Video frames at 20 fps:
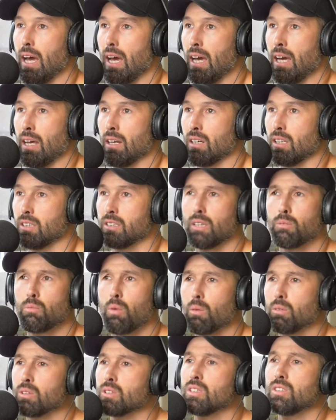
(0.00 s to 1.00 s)
And I said,
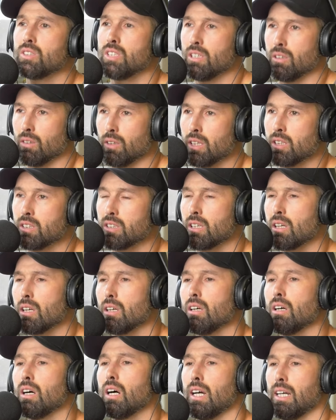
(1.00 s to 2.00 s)
what was the deal? He said,
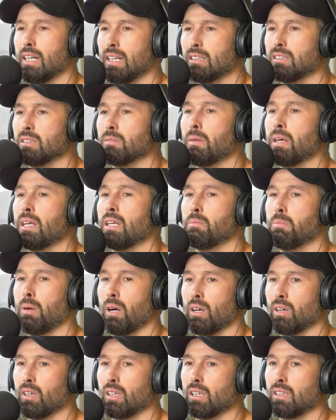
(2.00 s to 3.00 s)
oh, I had some
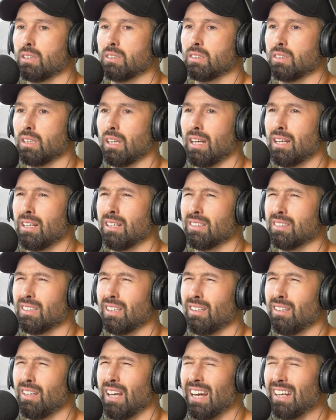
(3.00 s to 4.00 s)
antibiotics. And I
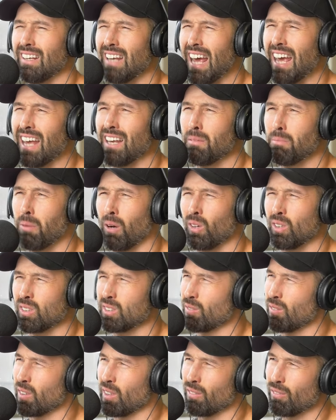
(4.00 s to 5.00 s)
said, you had the
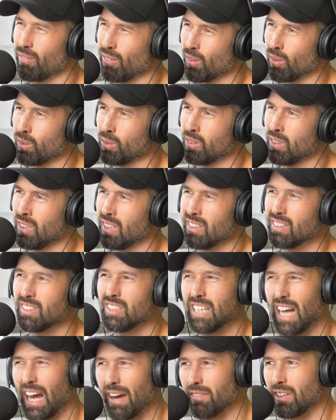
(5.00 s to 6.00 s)
antibiotics for the flu?
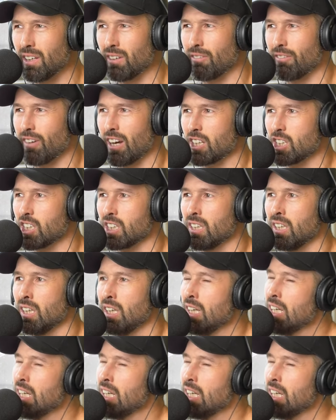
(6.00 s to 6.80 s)
Did you have an infection?